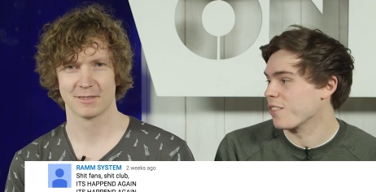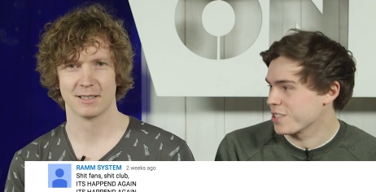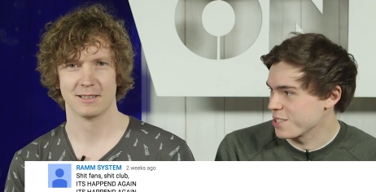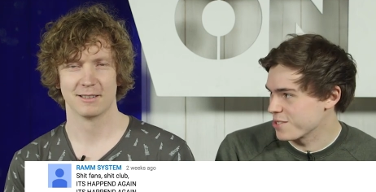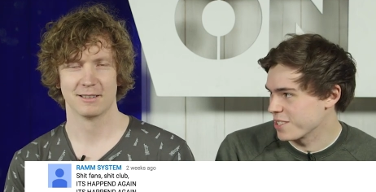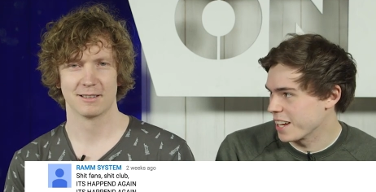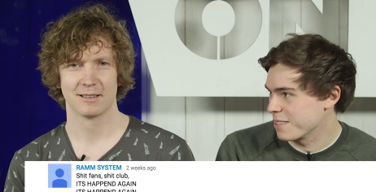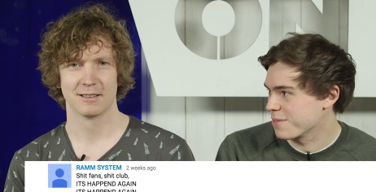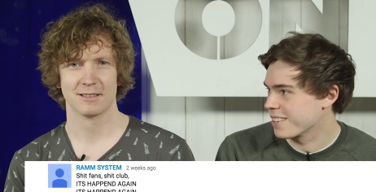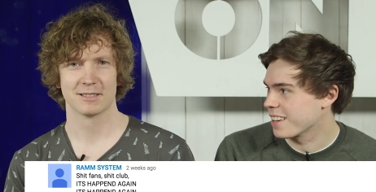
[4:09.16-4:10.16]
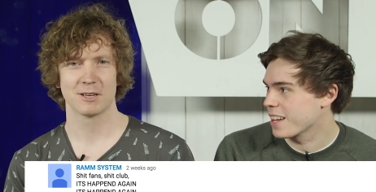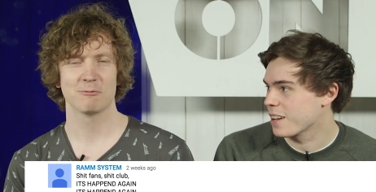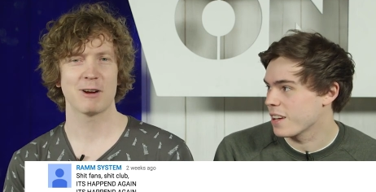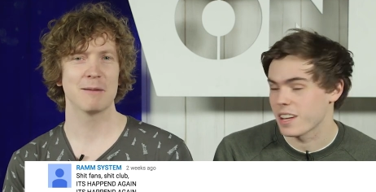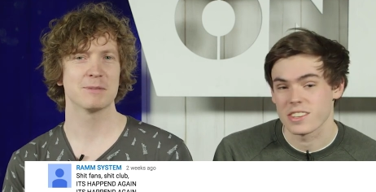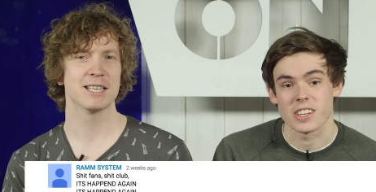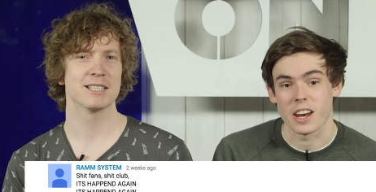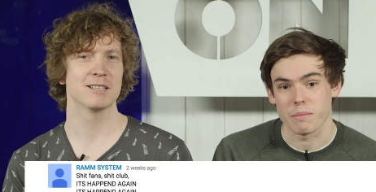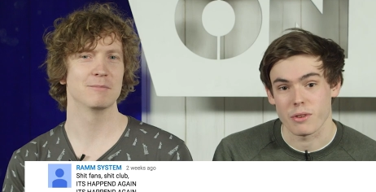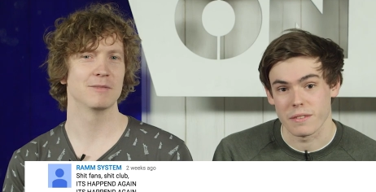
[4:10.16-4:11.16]
Speaker 1: other username. So Ram
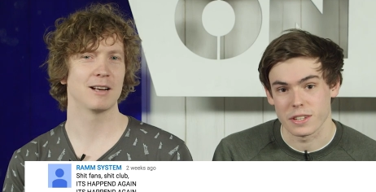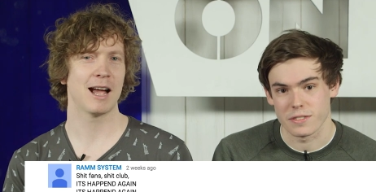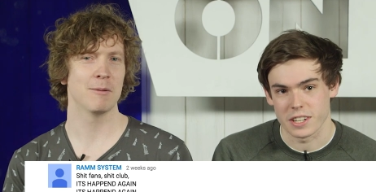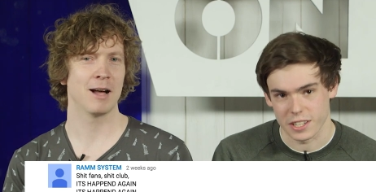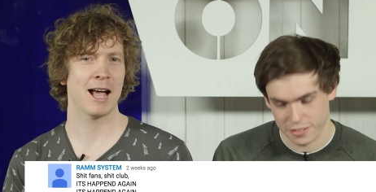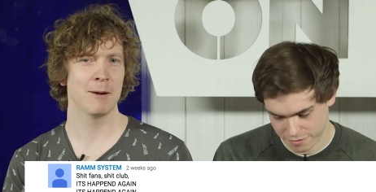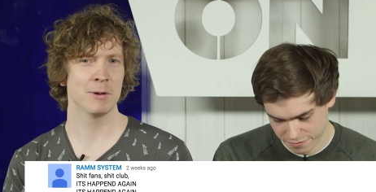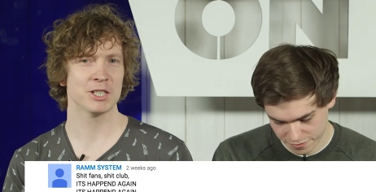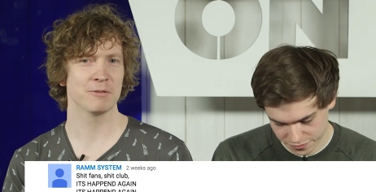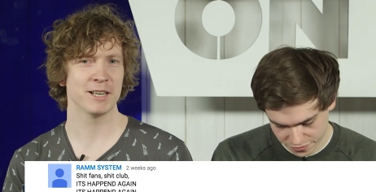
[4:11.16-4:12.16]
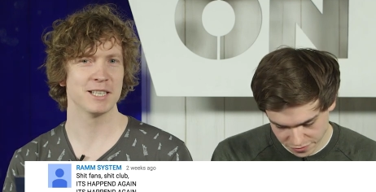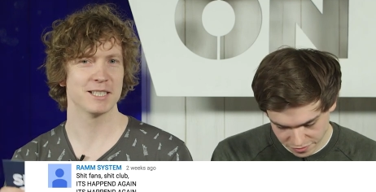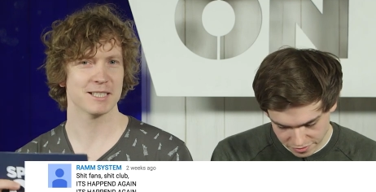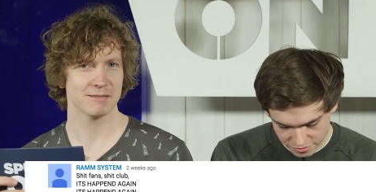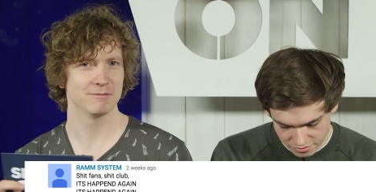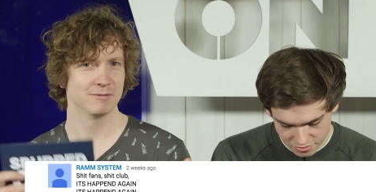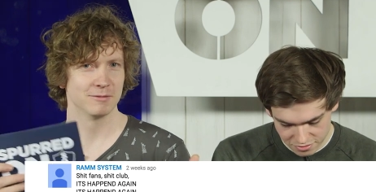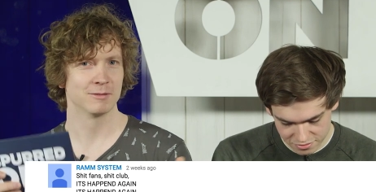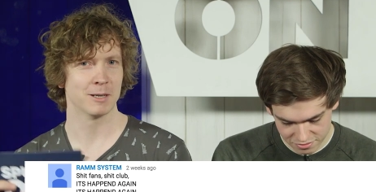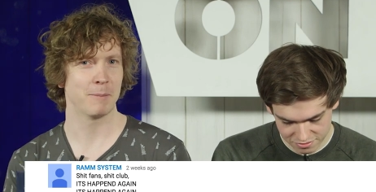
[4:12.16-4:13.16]
System, how, how much of his
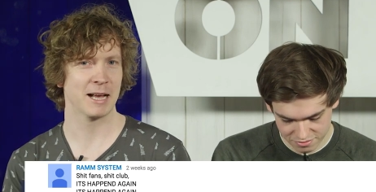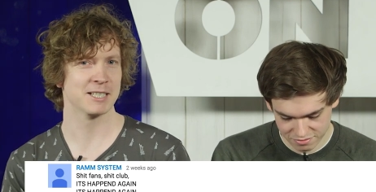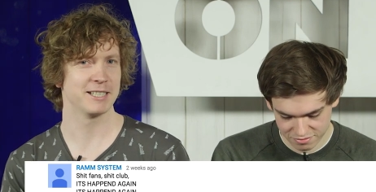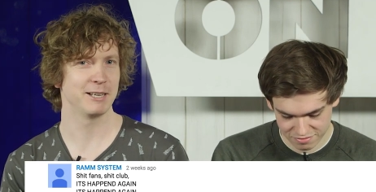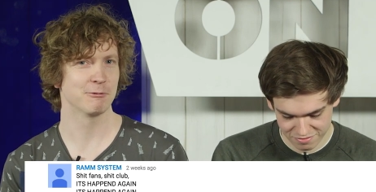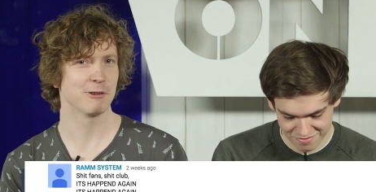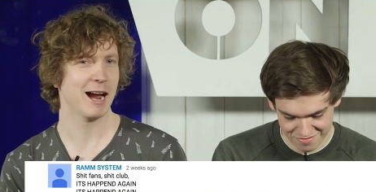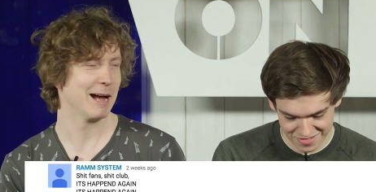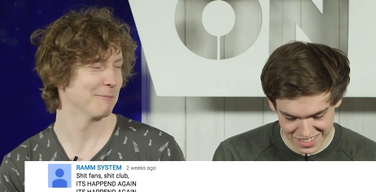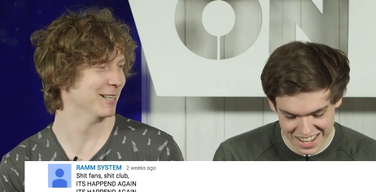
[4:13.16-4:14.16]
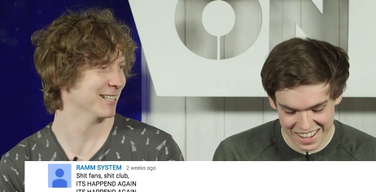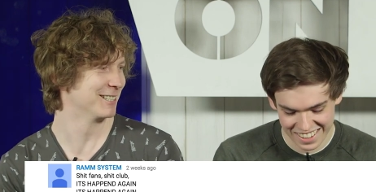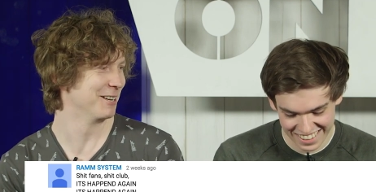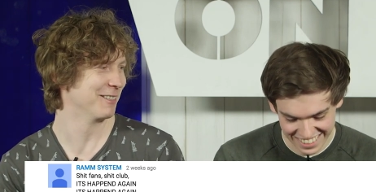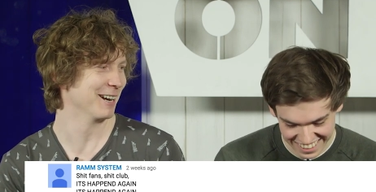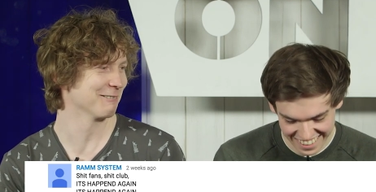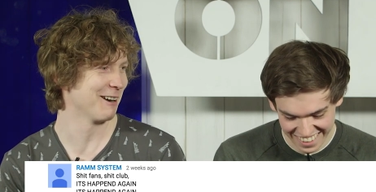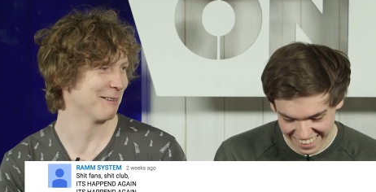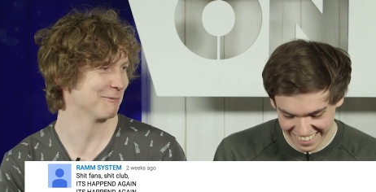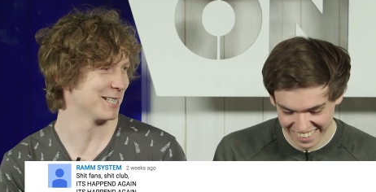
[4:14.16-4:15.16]
capacity of RAM do you think
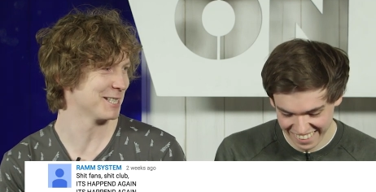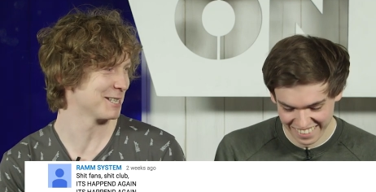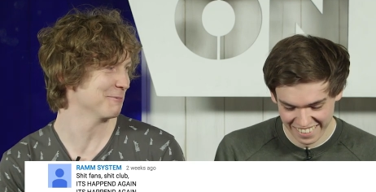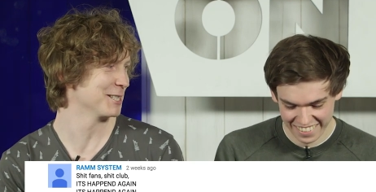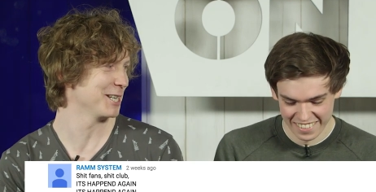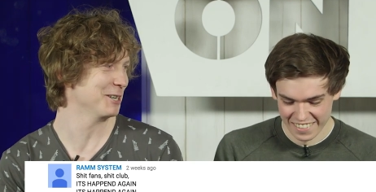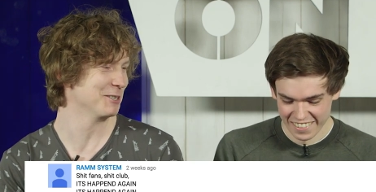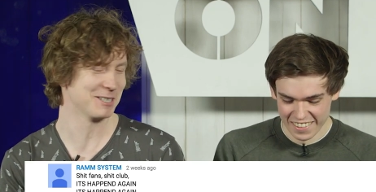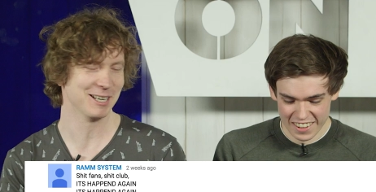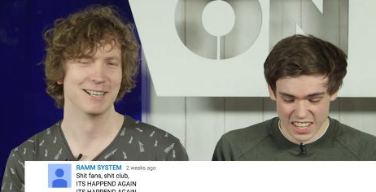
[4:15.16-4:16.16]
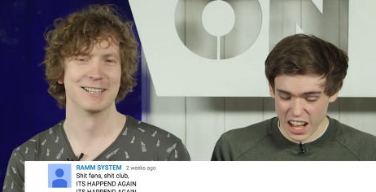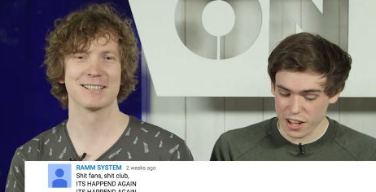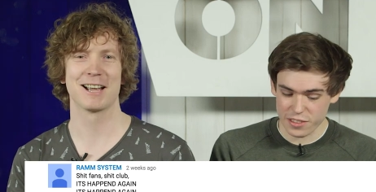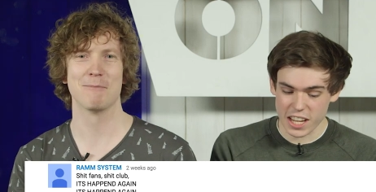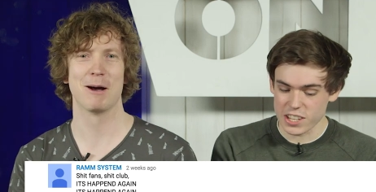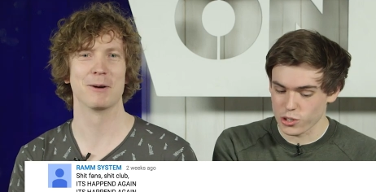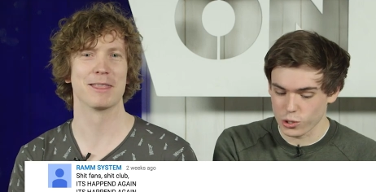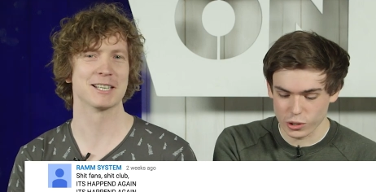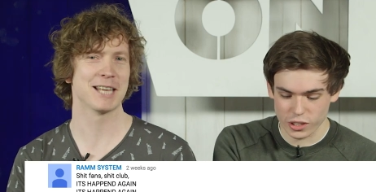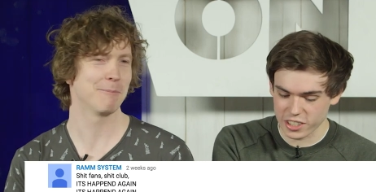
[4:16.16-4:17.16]
Ram
Speaker 2: System has used to I come up with all,
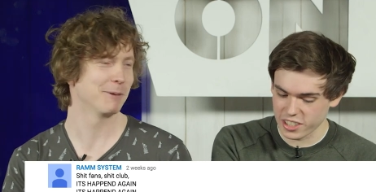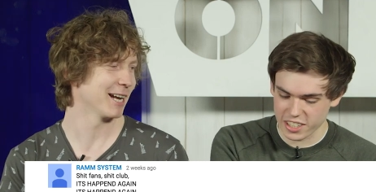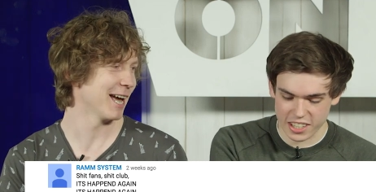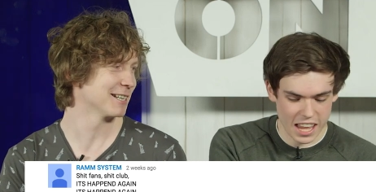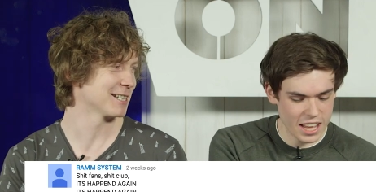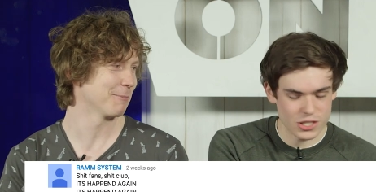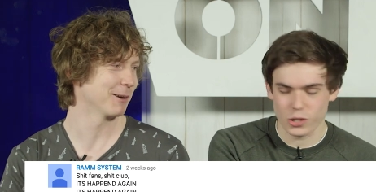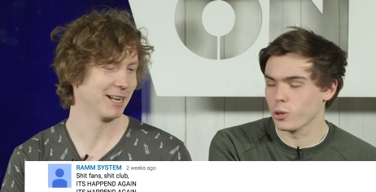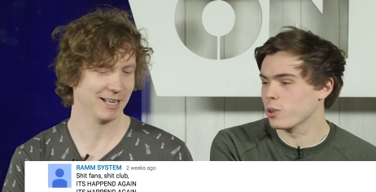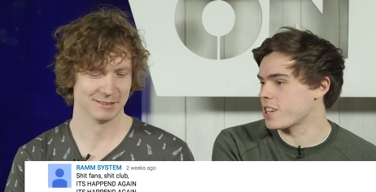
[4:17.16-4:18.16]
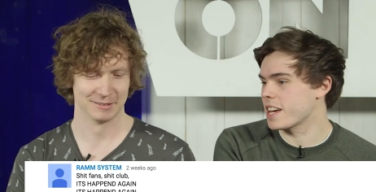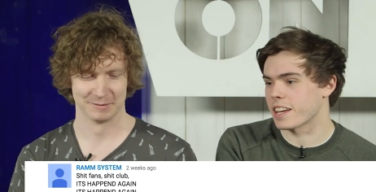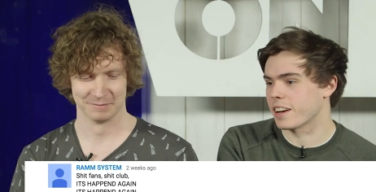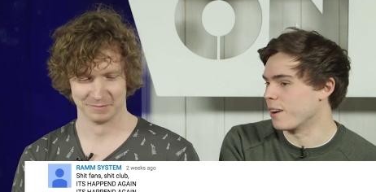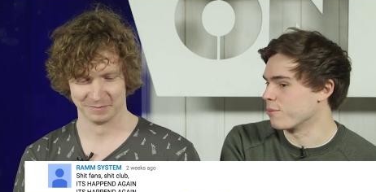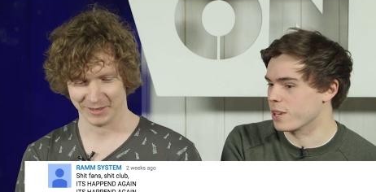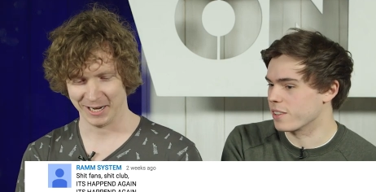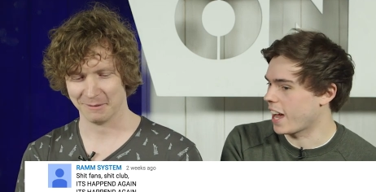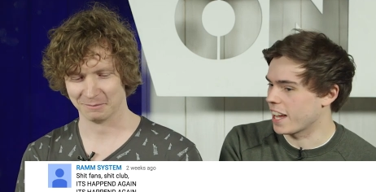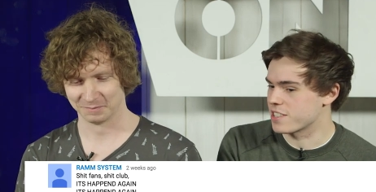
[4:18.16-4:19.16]
it's happened again, it's, it's happened again? It's all taken up with
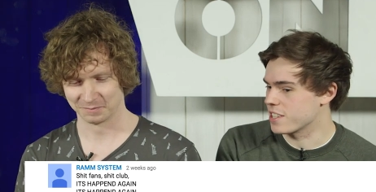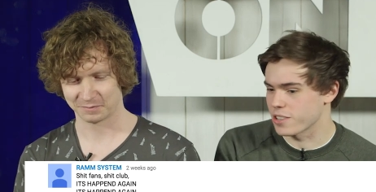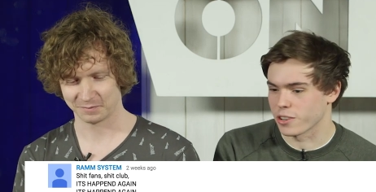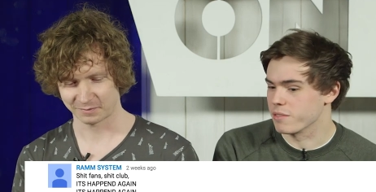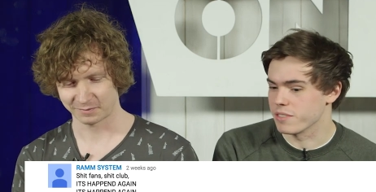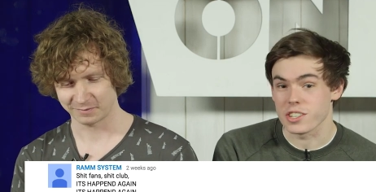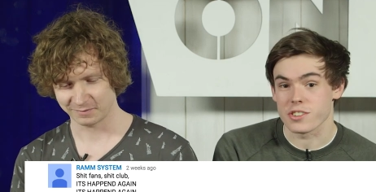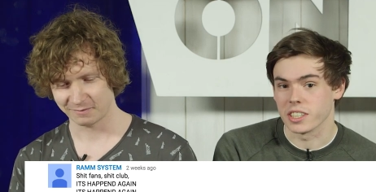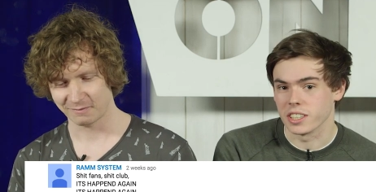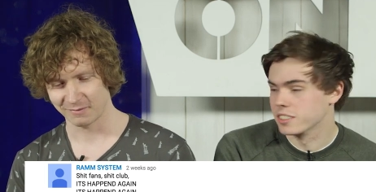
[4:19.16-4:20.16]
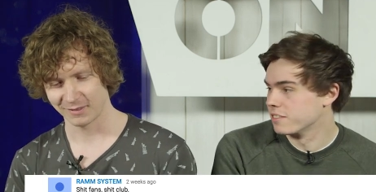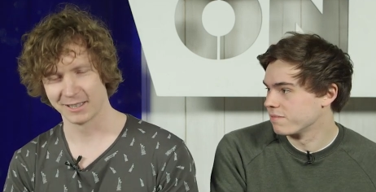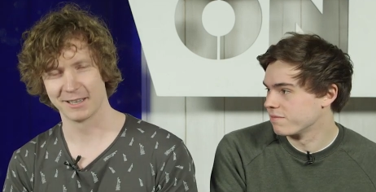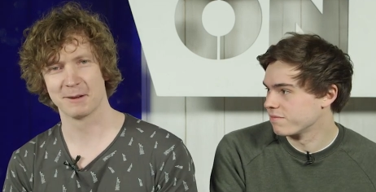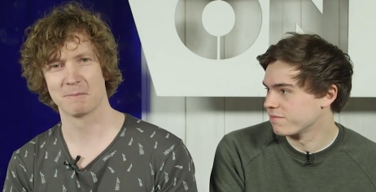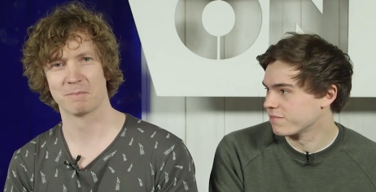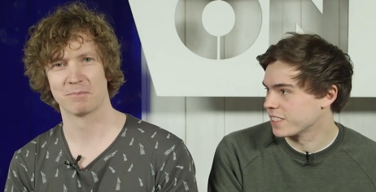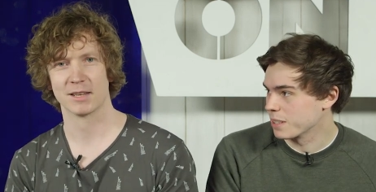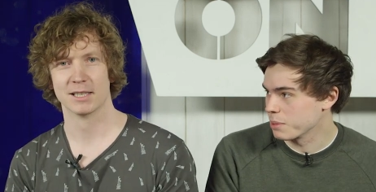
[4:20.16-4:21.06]
yeah. anti-Tottenham vitriol. Yeah. I